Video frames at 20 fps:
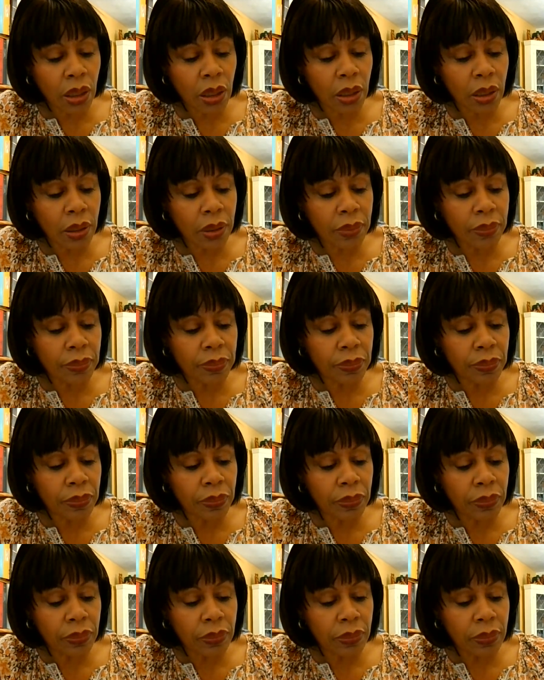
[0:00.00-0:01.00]

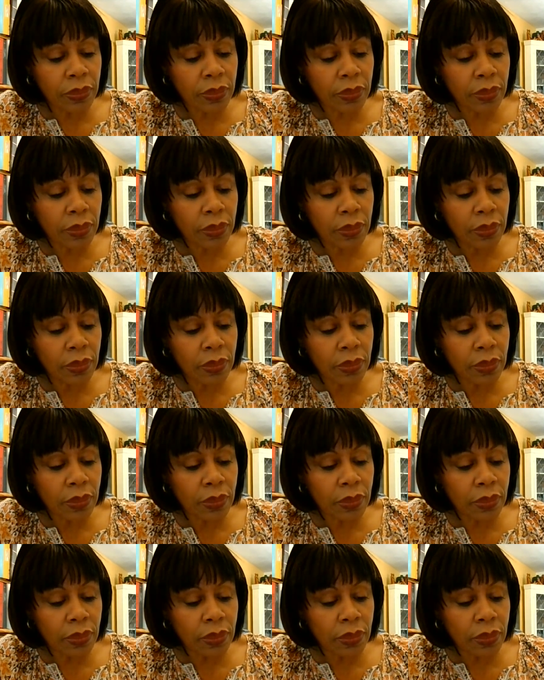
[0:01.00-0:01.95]
Nobody speaks.